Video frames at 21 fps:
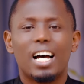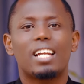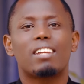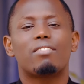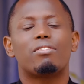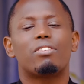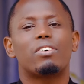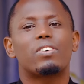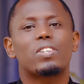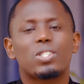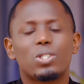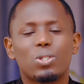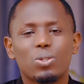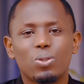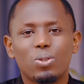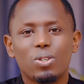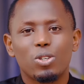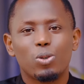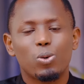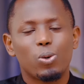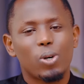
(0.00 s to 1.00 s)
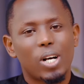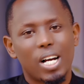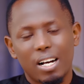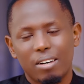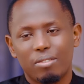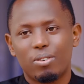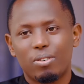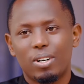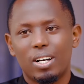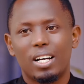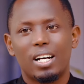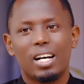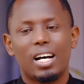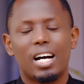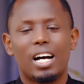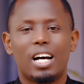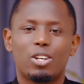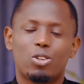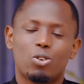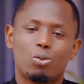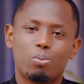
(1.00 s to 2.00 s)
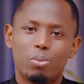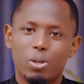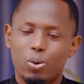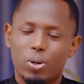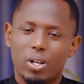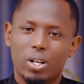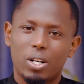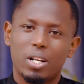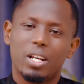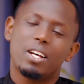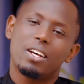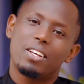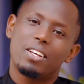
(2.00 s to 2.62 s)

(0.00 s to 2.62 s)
and very soon you will recover and you'll be well.